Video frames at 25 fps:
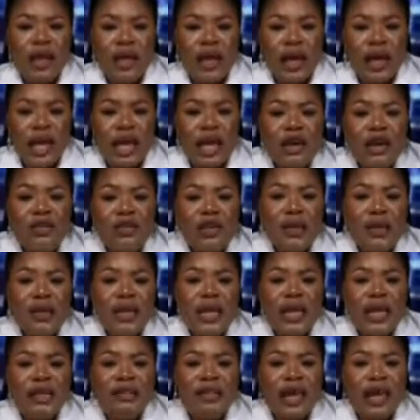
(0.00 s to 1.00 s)

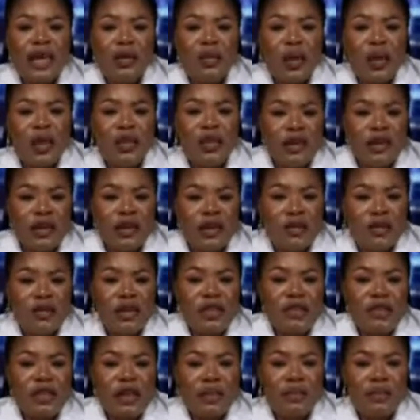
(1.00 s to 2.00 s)
incriminated with
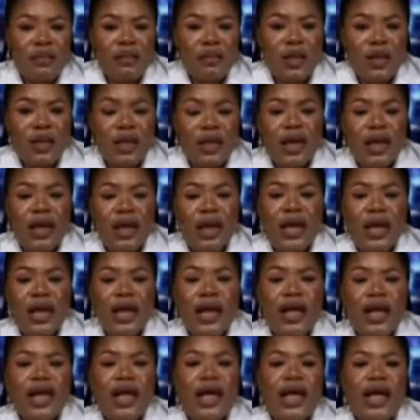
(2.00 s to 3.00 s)
terrorism.
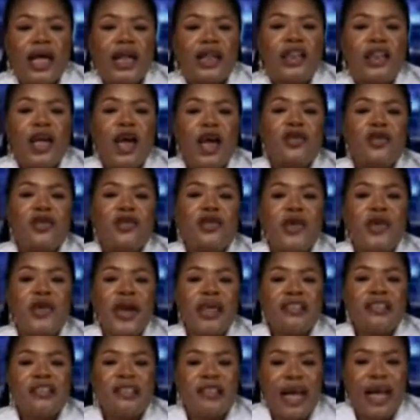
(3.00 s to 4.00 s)
The
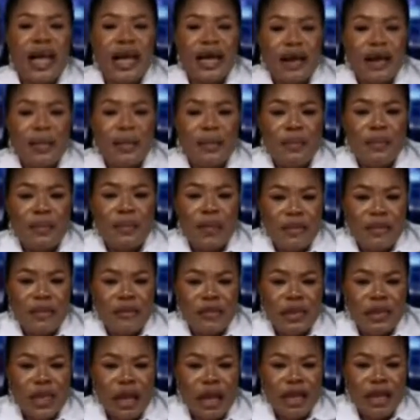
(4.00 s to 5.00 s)
Ukraine Sang
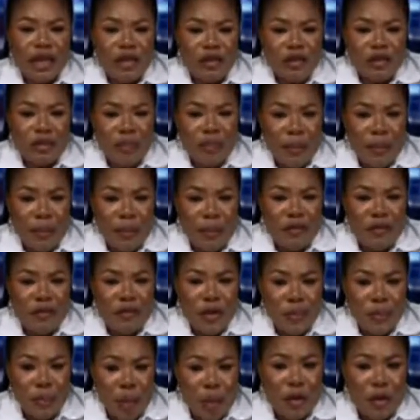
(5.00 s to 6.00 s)
Pravda newspaper
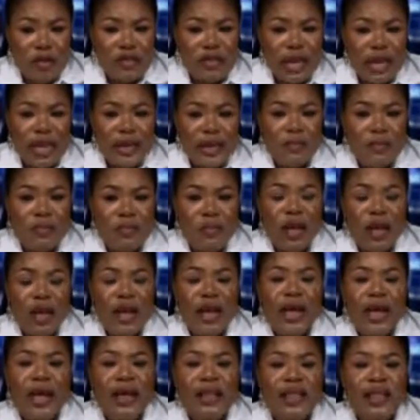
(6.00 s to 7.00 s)
reported
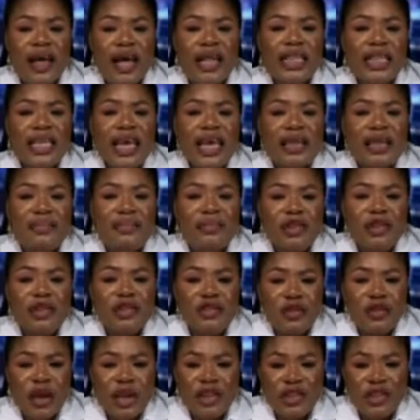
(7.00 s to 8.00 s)
that the
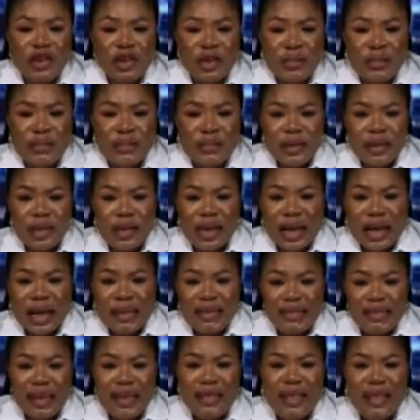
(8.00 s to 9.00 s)
administration
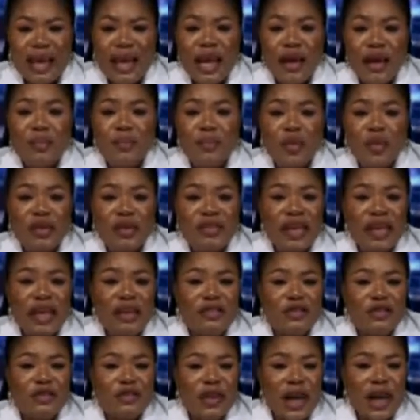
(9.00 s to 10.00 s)
had said that a
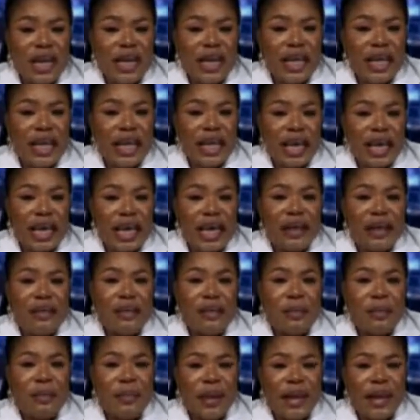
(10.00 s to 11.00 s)
protest rally
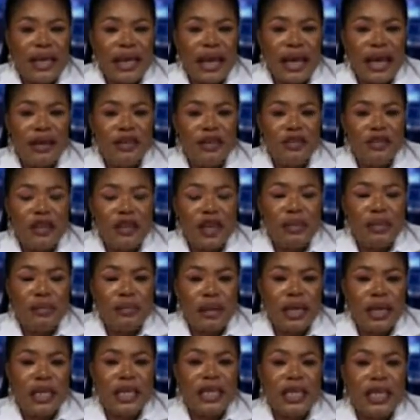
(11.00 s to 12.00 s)
in Berdansk on
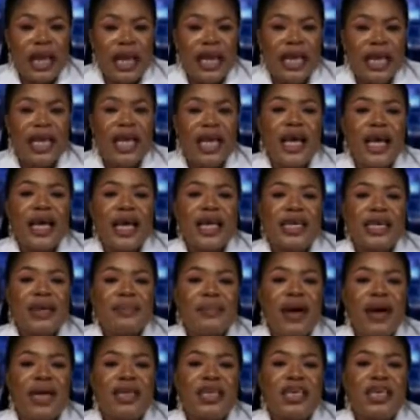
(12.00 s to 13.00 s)
Monday
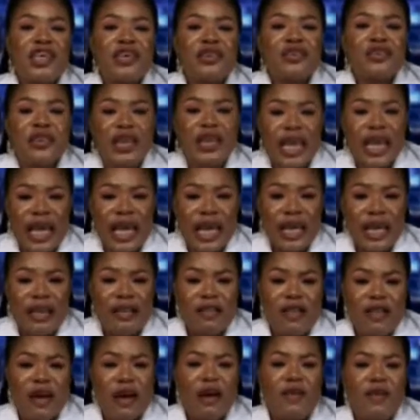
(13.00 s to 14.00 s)
demanding the
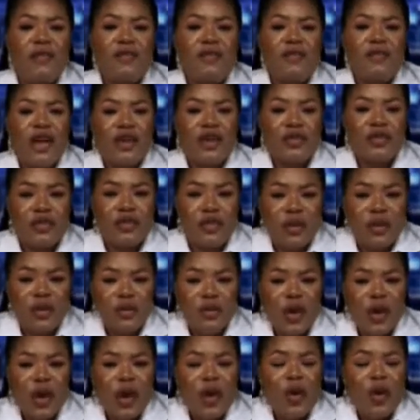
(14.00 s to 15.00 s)
release of
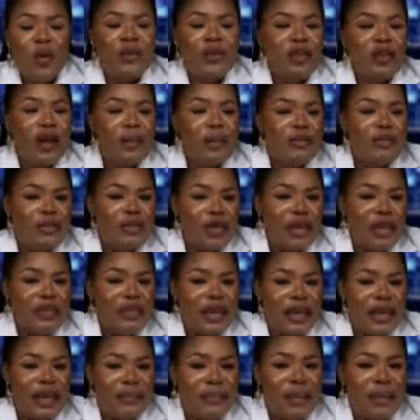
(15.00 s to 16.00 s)
Fedorov was
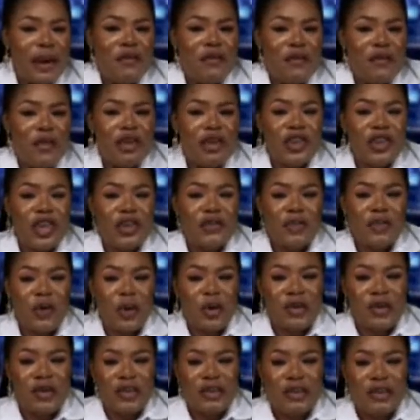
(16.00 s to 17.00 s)
obstructed by Russian
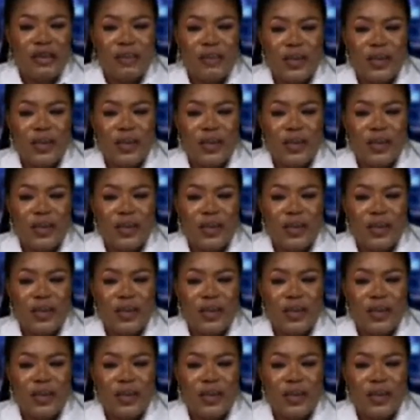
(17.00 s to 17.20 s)
forces.